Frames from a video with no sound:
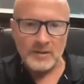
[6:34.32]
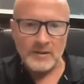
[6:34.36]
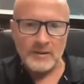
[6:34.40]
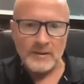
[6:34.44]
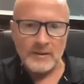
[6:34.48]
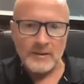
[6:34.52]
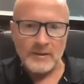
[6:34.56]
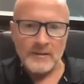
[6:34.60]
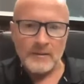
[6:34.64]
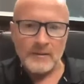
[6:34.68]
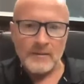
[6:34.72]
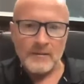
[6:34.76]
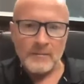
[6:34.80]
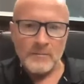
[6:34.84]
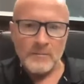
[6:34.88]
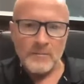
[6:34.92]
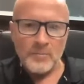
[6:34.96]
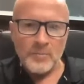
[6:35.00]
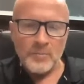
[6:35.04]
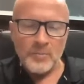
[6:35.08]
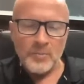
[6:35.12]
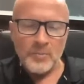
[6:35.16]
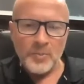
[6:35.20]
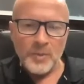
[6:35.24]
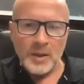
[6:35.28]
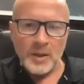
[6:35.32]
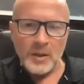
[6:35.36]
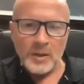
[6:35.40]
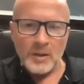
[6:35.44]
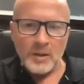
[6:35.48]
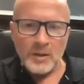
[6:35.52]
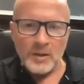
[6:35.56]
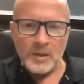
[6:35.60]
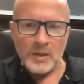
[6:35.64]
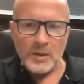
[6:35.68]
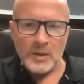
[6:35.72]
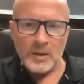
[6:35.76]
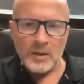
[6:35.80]

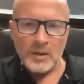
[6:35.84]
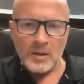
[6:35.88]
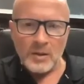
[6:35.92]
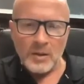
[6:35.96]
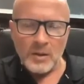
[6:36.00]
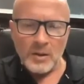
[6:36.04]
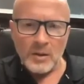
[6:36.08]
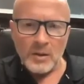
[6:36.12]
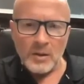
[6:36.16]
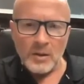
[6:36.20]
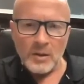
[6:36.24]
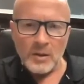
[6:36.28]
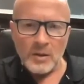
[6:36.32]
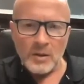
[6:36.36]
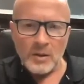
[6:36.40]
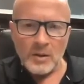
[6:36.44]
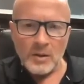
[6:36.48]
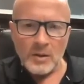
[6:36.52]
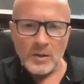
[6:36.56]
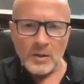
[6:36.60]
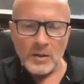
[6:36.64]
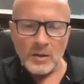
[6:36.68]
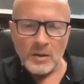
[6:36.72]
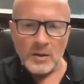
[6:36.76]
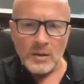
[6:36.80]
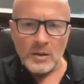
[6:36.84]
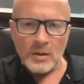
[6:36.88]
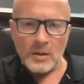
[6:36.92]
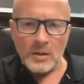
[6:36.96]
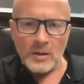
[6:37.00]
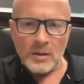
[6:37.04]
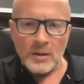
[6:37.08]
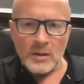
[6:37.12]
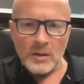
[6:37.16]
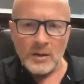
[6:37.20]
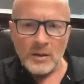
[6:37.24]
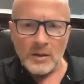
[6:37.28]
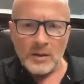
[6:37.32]

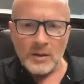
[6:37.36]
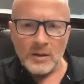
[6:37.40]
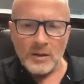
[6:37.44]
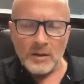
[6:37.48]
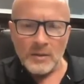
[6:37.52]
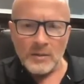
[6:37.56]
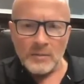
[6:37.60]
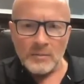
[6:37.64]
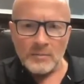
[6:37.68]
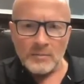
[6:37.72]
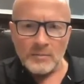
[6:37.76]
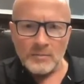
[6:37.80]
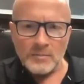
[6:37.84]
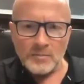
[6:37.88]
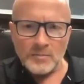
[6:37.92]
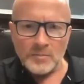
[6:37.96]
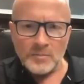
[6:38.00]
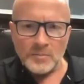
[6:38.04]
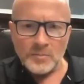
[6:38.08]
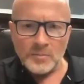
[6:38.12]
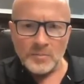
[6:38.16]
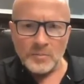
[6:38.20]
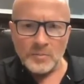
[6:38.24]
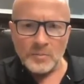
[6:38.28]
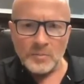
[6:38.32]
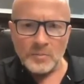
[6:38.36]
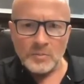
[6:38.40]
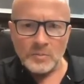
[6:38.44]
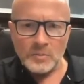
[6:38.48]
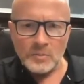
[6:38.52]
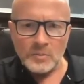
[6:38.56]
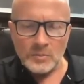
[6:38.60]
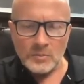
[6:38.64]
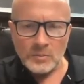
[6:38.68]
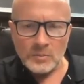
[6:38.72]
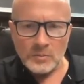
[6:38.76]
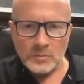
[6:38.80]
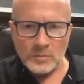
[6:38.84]

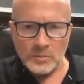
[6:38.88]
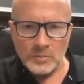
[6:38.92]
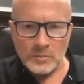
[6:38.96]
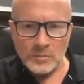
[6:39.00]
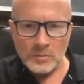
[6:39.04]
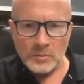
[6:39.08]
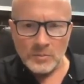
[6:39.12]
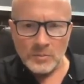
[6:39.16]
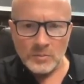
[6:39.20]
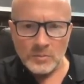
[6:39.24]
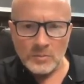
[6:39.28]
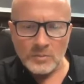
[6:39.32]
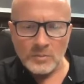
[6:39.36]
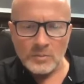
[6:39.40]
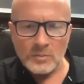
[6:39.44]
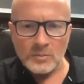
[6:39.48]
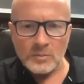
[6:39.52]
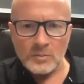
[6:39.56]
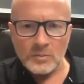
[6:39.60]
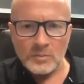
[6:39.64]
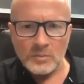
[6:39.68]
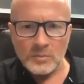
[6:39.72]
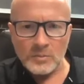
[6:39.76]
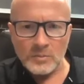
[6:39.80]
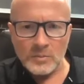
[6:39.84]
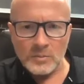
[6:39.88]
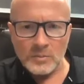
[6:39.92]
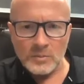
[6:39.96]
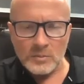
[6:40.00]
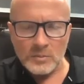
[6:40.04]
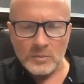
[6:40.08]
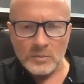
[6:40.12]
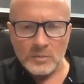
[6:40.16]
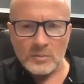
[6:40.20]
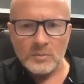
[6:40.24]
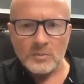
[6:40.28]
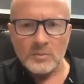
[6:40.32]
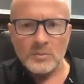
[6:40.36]

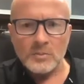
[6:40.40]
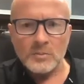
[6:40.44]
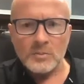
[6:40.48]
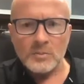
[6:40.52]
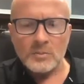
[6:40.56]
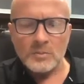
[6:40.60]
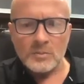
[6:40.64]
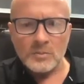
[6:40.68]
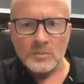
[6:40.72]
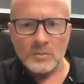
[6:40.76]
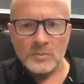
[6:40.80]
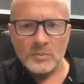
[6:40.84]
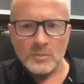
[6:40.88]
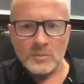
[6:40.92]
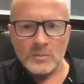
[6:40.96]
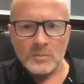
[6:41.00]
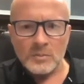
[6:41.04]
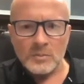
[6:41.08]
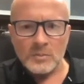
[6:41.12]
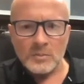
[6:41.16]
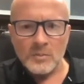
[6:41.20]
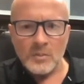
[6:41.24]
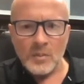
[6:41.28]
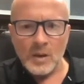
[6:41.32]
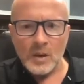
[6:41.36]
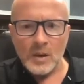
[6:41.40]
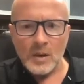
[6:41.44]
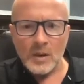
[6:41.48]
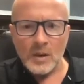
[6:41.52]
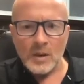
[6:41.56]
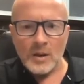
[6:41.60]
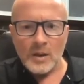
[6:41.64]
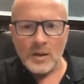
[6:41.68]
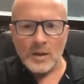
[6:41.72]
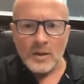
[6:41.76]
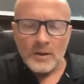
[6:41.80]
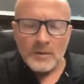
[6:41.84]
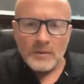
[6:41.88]

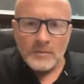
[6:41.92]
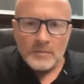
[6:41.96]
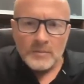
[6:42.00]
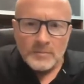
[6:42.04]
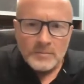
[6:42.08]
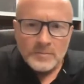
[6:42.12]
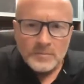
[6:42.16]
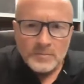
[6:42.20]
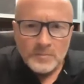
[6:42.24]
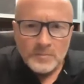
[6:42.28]
The person shown says nothing.